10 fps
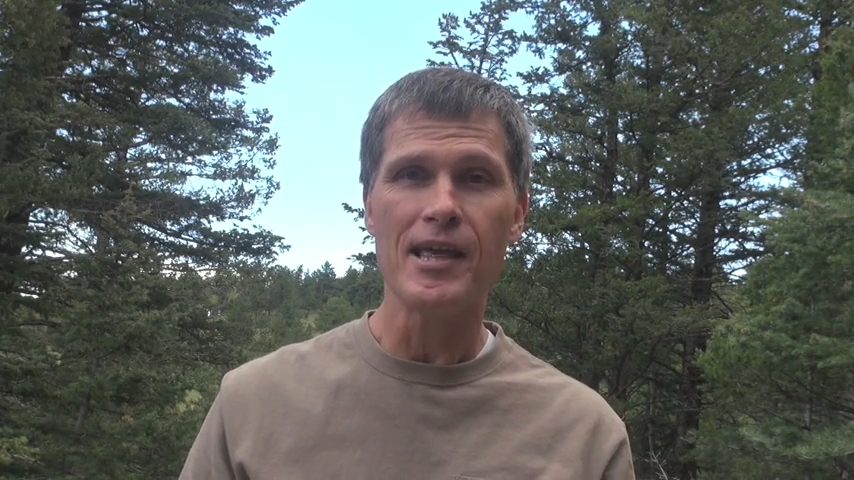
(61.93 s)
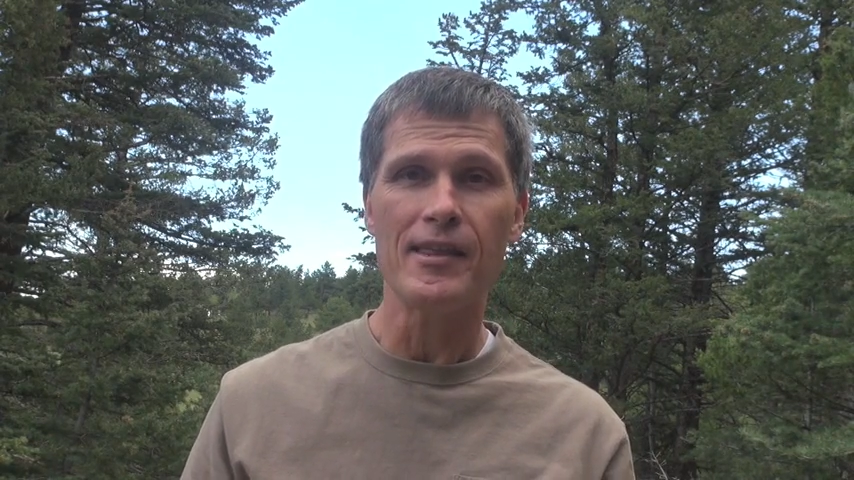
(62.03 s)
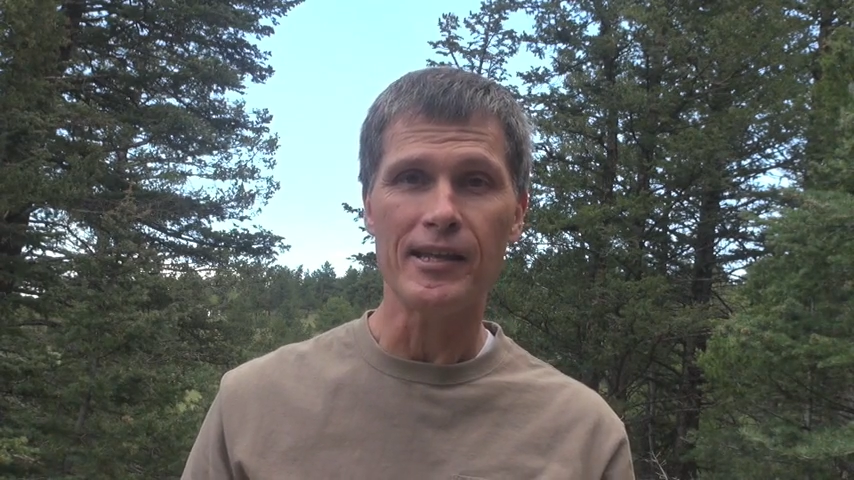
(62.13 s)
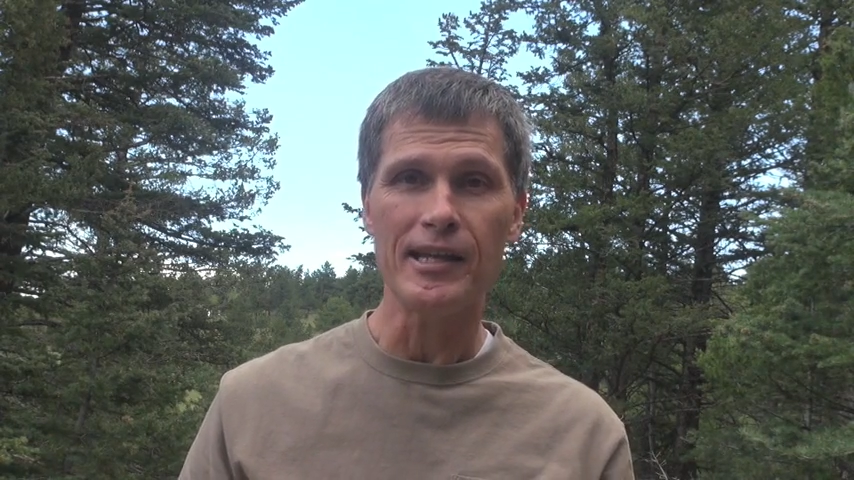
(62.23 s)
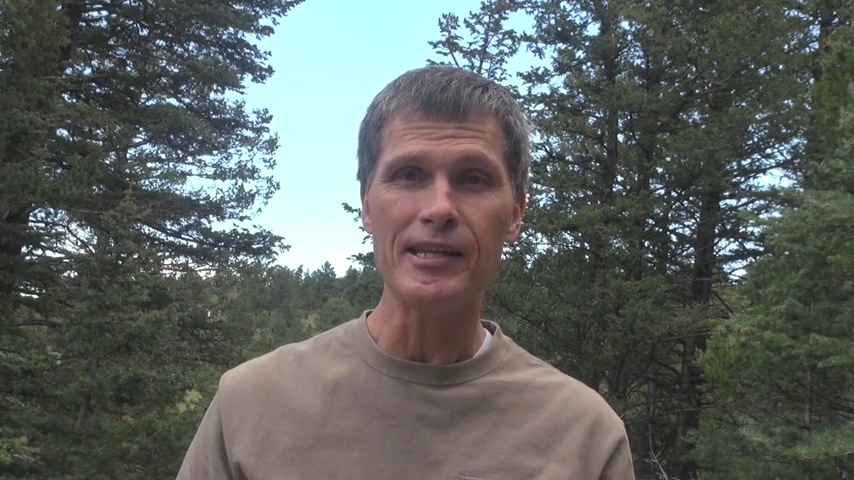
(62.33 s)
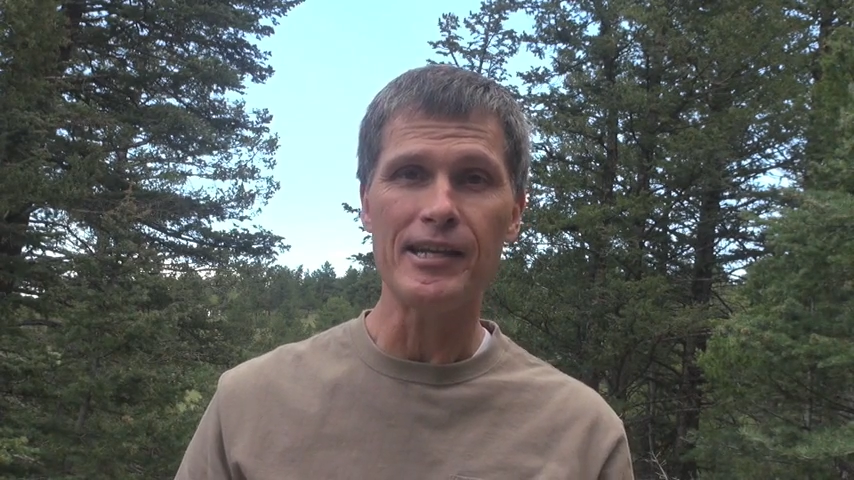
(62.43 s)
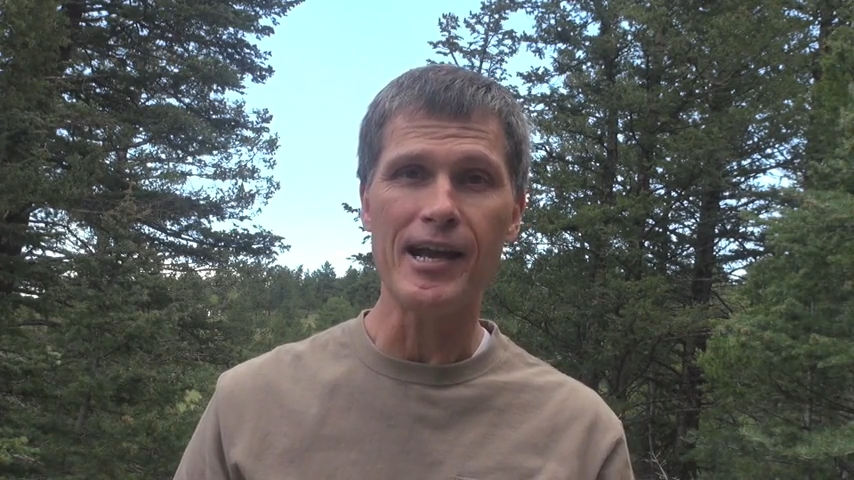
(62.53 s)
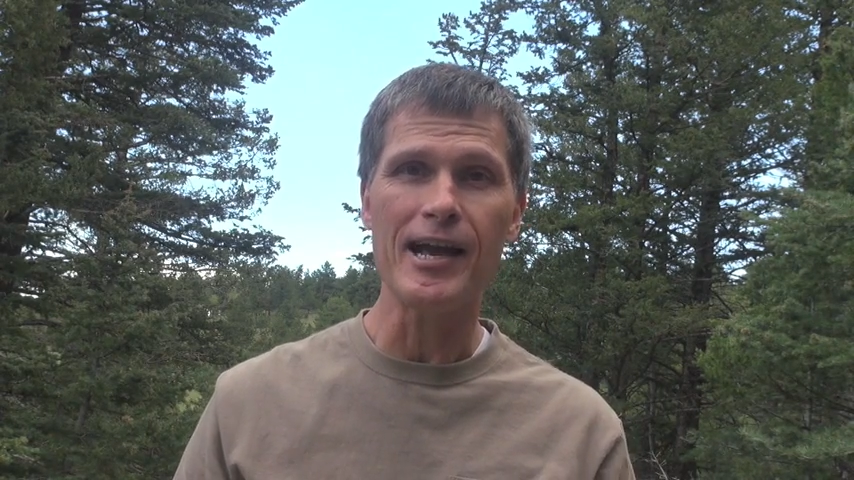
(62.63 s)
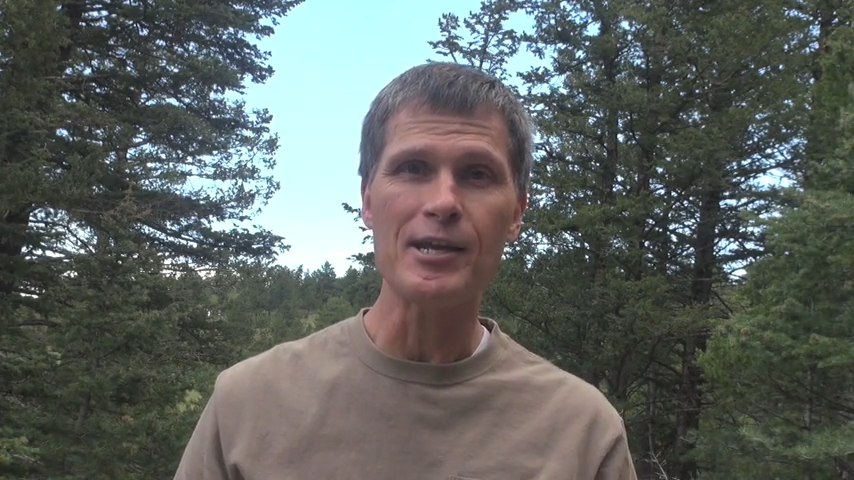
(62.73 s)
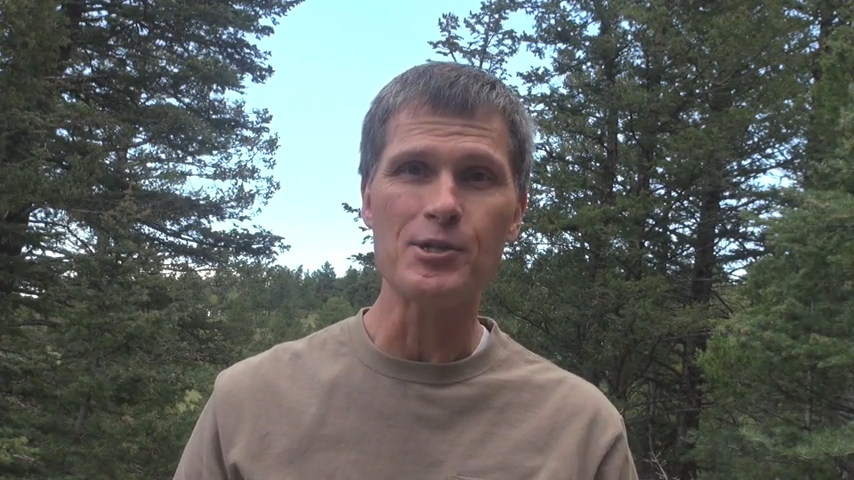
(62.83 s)
that Linda and
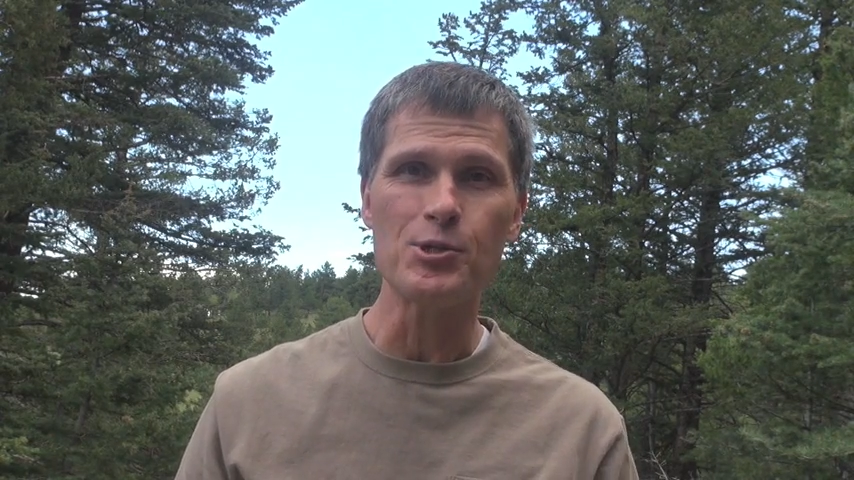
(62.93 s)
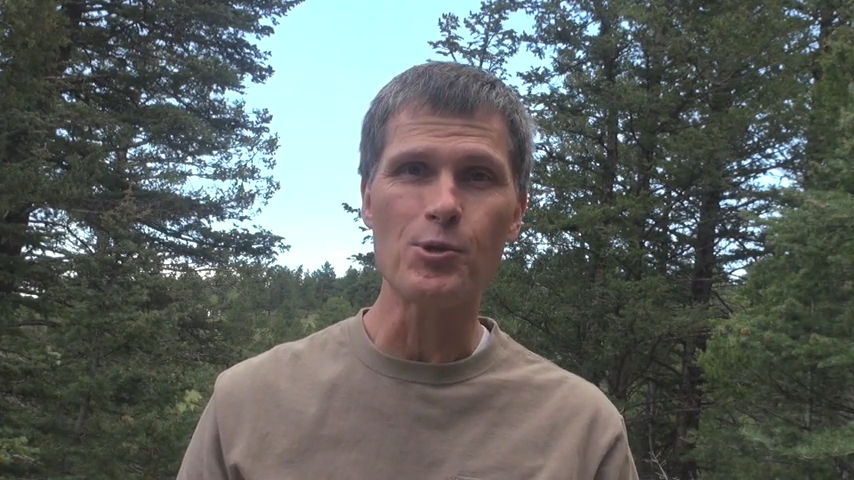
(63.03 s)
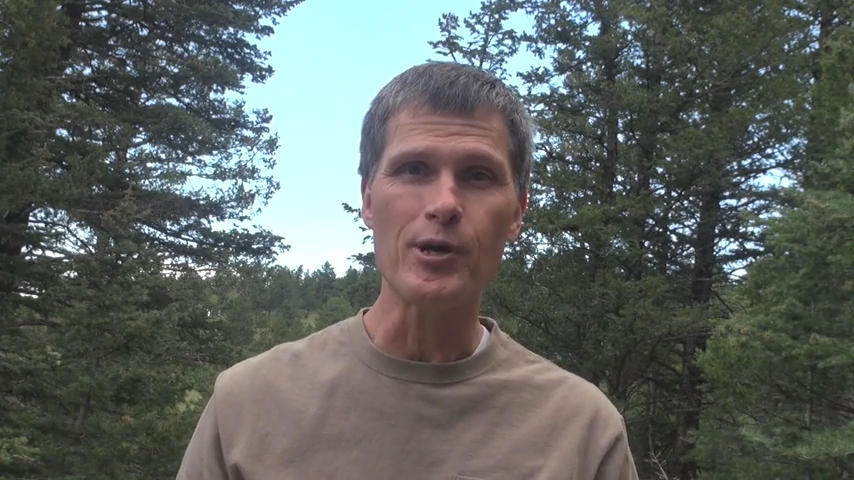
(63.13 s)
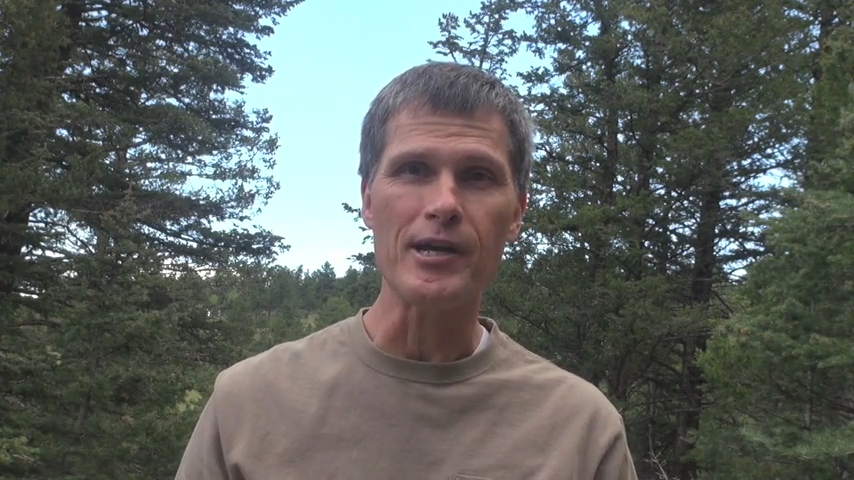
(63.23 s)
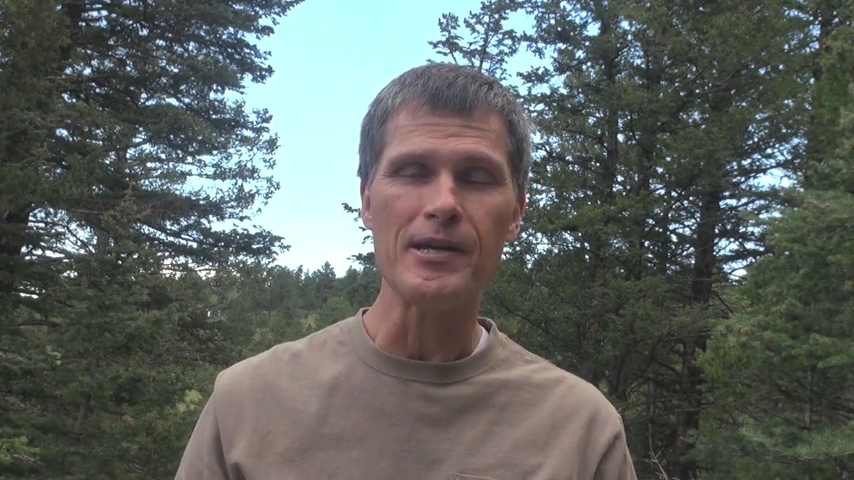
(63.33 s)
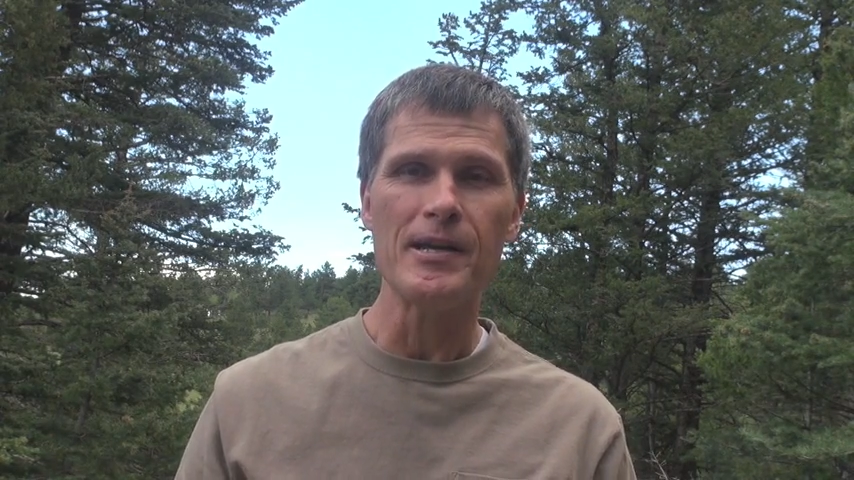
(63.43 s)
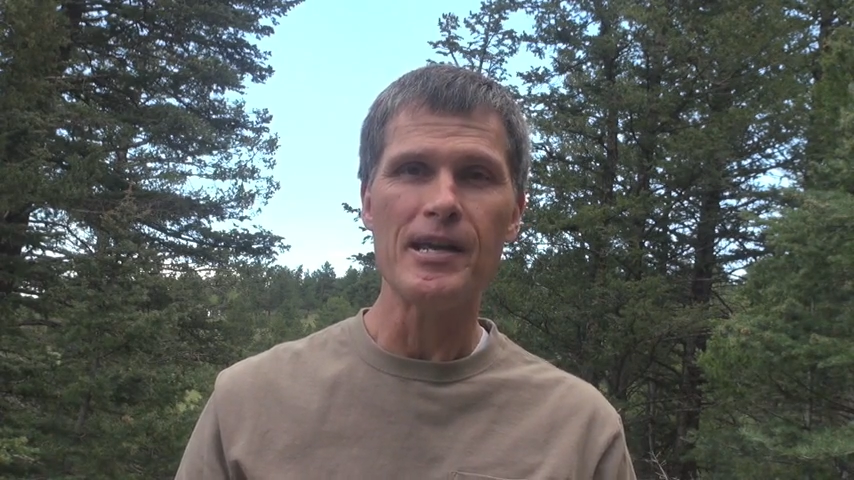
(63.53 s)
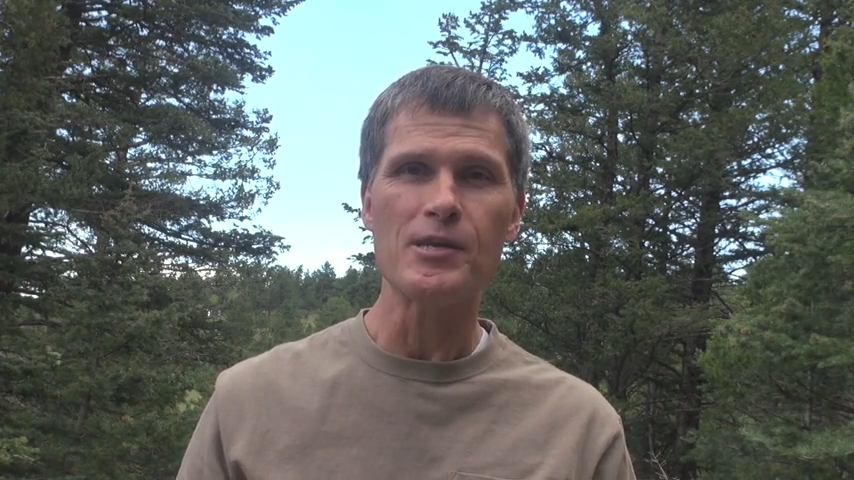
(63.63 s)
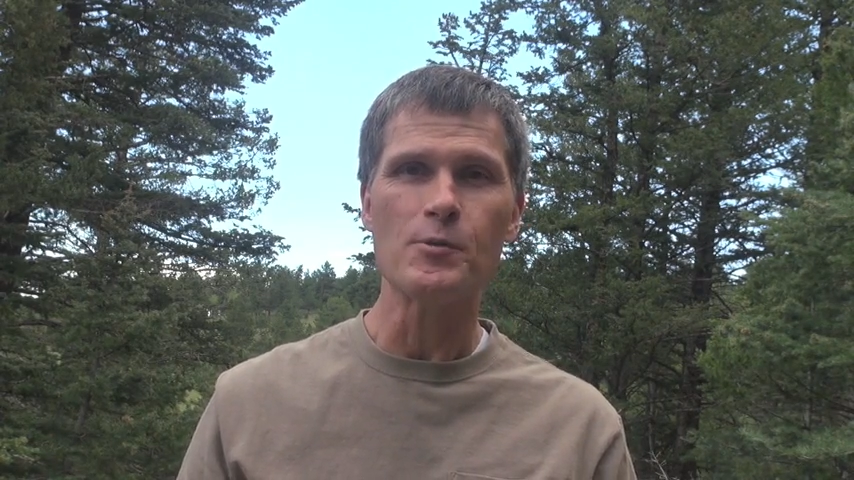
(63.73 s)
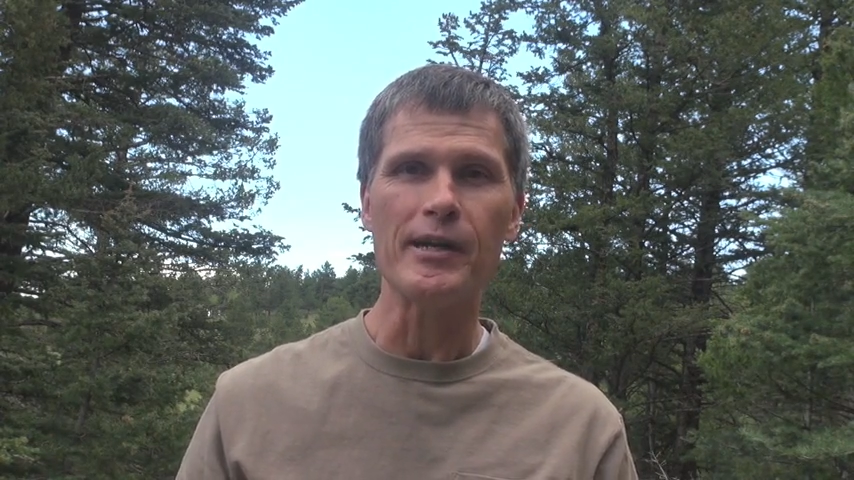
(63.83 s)
I enjoy is